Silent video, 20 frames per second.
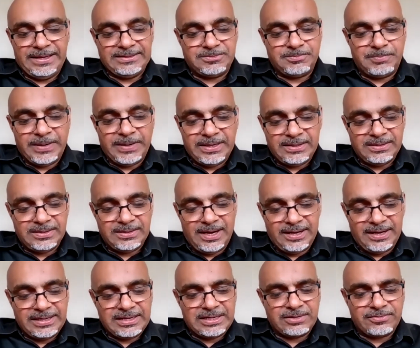been
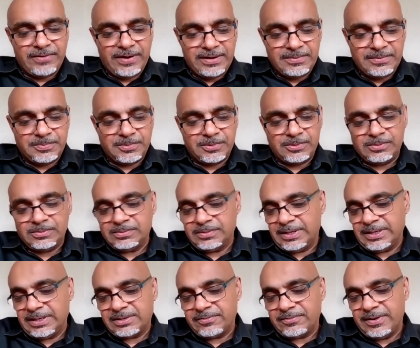an incredible
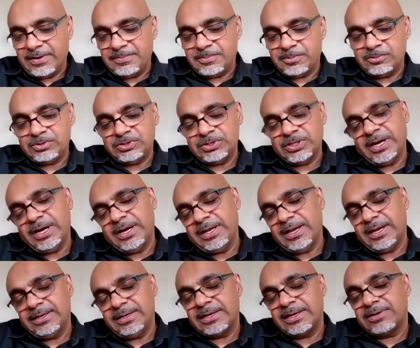journey
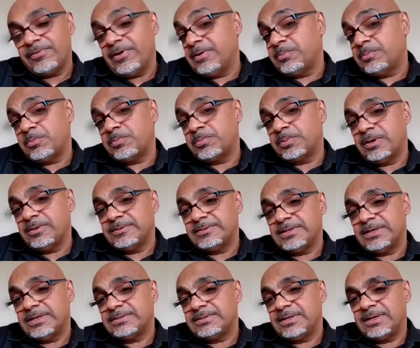and incredible process.